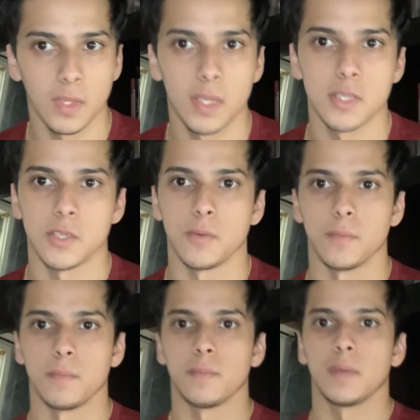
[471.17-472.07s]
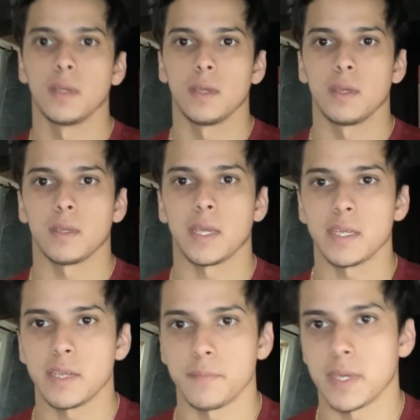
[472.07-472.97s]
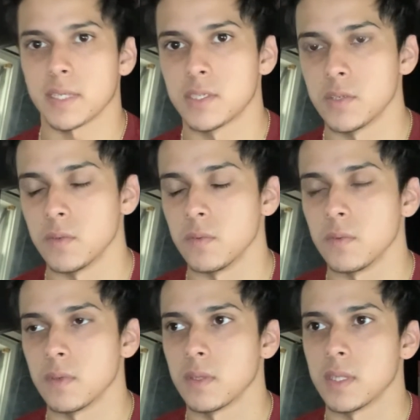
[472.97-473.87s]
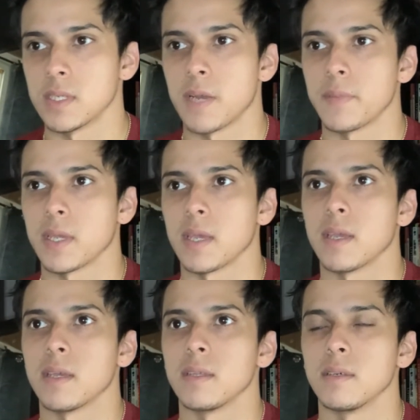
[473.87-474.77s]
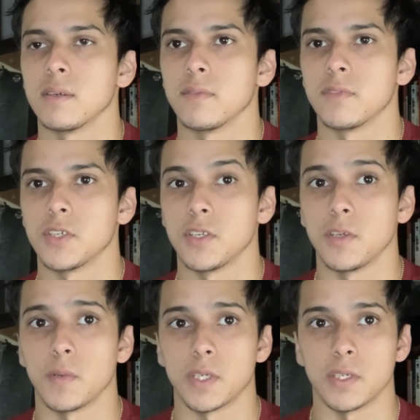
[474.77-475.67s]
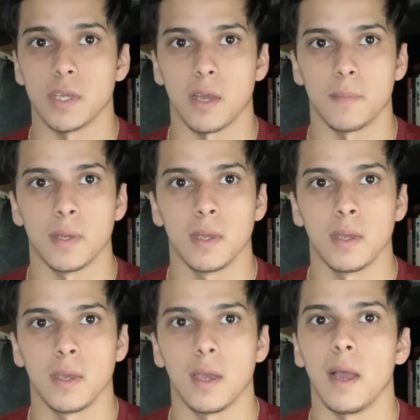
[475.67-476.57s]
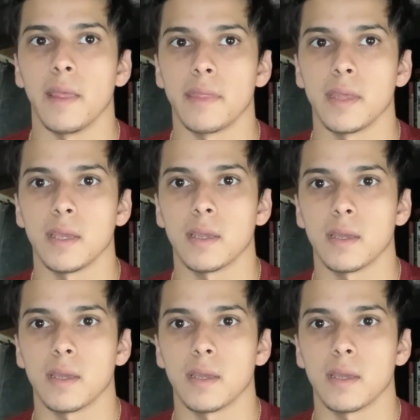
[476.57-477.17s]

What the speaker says: So, kind of getting back to the topic at hand of should you quit your job, I think